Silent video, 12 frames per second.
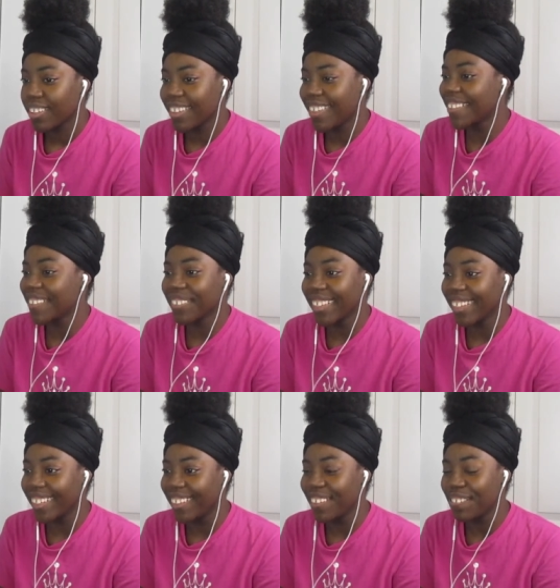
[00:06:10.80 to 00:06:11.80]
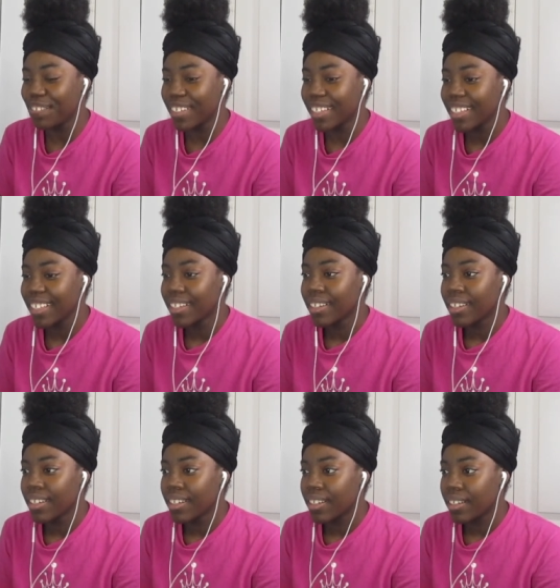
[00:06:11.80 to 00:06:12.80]
Cause really,
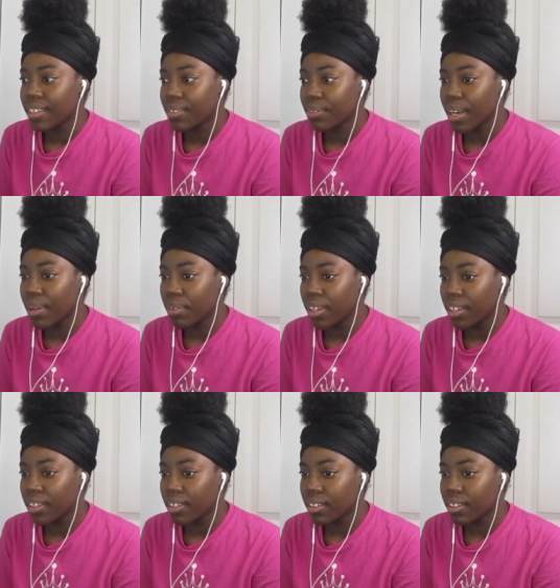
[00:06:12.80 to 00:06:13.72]
where they went?